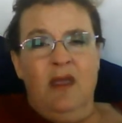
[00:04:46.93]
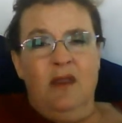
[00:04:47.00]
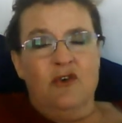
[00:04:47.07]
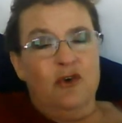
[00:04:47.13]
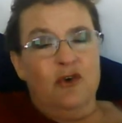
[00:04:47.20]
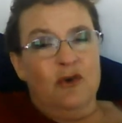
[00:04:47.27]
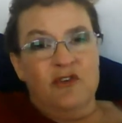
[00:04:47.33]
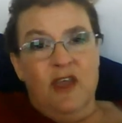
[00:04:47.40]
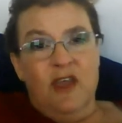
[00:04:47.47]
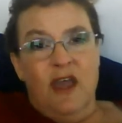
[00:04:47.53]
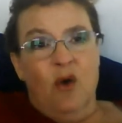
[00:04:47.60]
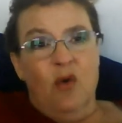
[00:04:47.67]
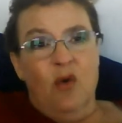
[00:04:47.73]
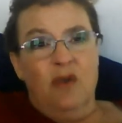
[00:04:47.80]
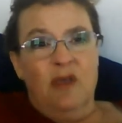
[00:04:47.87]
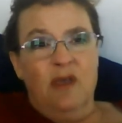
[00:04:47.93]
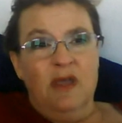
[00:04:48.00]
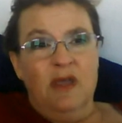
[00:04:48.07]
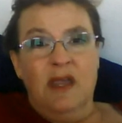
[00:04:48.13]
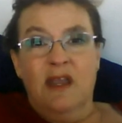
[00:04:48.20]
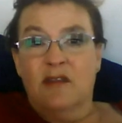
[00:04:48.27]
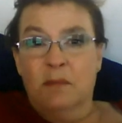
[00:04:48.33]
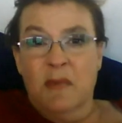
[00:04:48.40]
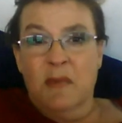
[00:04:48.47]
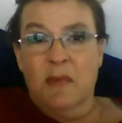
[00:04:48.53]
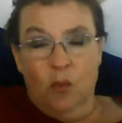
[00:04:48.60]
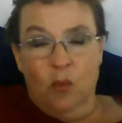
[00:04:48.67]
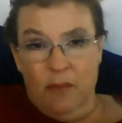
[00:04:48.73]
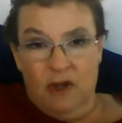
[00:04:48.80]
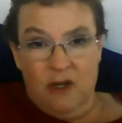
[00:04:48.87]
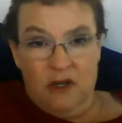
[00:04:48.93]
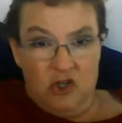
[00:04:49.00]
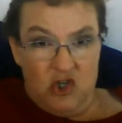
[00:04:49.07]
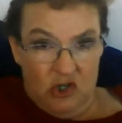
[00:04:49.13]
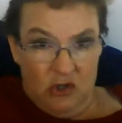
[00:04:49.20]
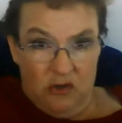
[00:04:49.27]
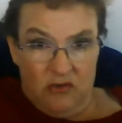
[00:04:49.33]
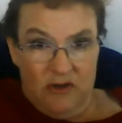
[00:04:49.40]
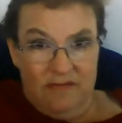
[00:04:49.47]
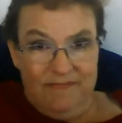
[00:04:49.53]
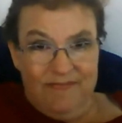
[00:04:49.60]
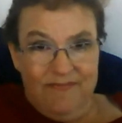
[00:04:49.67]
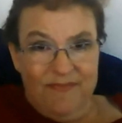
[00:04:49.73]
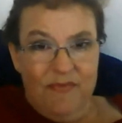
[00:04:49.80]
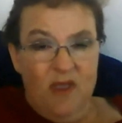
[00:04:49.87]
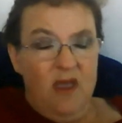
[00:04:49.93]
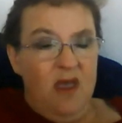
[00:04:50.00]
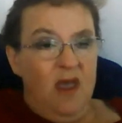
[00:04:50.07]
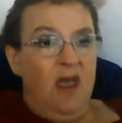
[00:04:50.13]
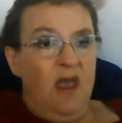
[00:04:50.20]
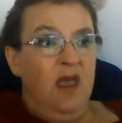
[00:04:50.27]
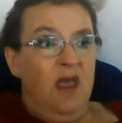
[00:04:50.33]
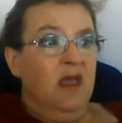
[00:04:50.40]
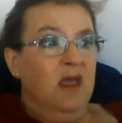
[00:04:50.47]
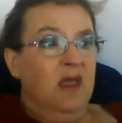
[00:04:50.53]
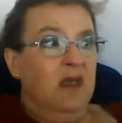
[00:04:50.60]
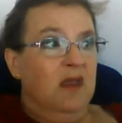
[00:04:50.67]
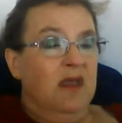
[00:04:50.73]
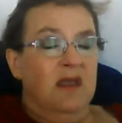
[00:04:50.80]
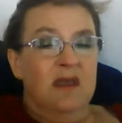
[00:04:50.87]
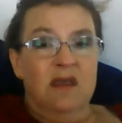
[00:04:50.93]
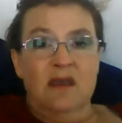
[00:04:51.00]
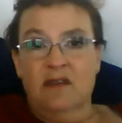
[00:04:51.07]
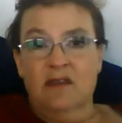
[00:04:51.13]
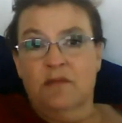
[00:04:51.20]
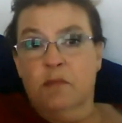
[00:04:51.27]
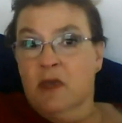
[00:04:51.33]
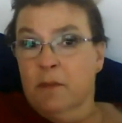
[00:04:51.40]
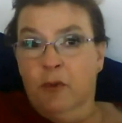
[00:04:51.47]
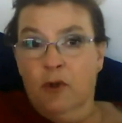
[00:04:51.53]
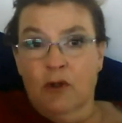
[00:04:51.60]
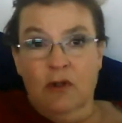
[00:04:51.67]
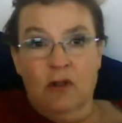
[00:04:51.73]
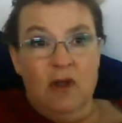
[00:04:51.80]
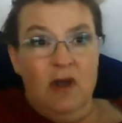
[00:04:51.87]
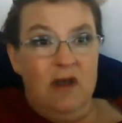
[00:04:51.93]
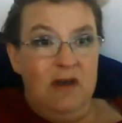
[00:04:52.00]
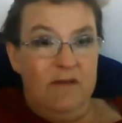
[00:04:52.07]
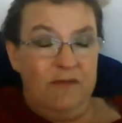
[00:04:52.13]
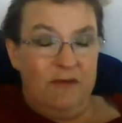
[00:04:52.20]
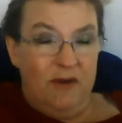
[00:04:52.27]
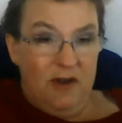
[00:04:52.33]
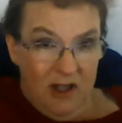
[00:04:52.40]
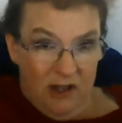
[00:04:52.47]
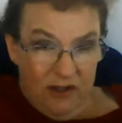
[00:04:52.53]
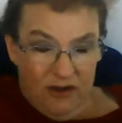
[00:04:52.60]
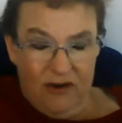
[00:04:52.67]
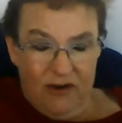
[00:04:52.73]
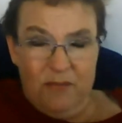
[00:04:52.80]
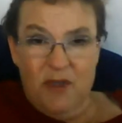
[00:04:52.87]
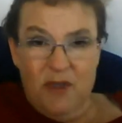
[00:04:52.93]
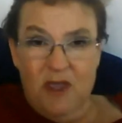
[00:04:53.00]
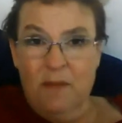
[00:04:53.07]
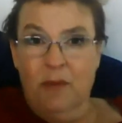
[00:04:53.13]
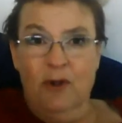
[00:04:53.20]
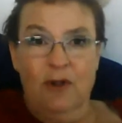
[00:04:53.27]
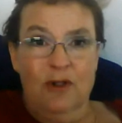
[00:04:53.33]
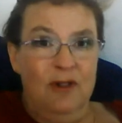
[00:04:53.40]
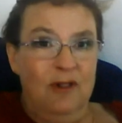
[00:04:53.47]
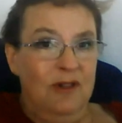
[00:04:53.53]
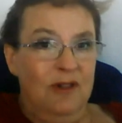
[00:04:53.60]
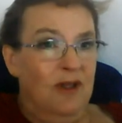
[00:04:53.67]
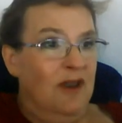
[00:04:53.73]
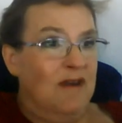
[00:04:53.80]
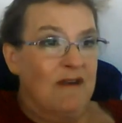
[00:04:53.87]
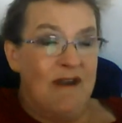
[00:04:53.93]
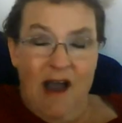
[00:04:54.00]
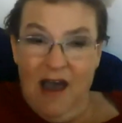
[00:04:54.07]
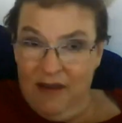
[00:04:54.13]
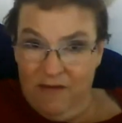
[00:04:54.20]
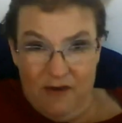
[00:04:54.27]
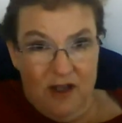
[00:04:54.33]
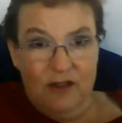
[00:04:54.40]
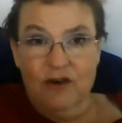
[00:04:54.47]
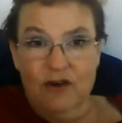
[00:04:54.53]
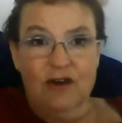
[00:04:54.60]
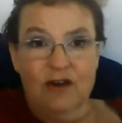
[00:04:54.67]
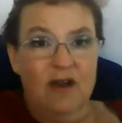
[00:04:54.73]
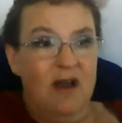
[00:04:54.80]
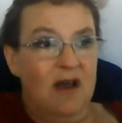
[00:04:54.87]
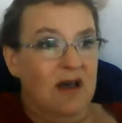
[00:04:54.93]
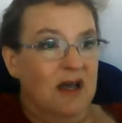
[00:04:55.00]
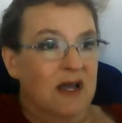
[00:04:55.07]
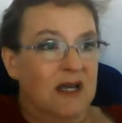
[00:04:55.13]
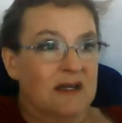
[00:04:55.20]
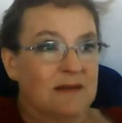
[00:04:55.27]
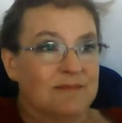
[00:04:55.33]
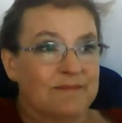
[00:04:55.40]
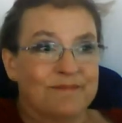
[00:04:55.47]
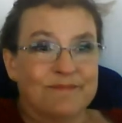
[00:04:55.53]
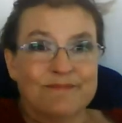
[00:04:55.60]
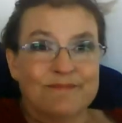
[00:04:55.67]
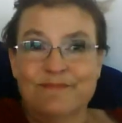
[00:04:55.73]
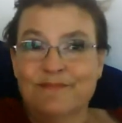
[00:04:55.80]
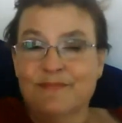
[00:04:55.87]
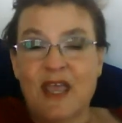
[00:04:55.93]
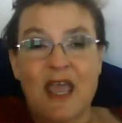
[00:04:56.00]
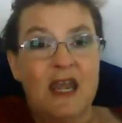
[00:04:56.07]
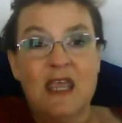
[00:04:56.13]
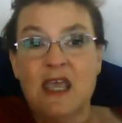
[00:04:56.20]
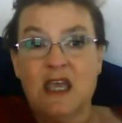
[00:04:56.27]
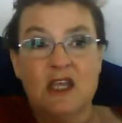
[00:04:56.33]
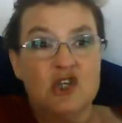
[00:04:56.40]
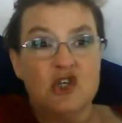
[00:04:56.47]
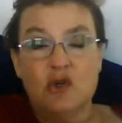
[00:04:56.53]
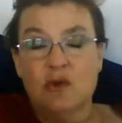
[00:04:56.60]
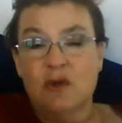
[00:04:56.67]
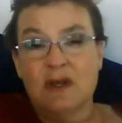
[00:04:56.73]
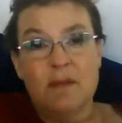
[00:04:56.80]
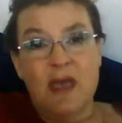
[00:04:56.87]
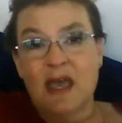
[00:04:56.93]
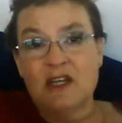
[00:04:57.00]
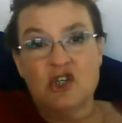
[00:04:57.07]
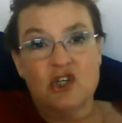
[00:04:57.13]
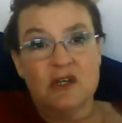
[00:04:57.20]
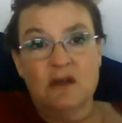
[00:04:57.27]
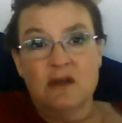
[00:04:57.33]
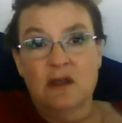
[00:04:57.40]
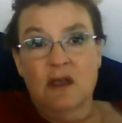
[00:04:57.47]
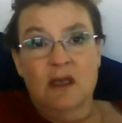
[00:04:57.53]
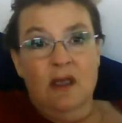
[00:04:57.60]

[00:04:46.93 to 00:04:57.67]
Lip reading: Turns out it's men, women, and children. It is people of color, people not of color, any age you can imagine.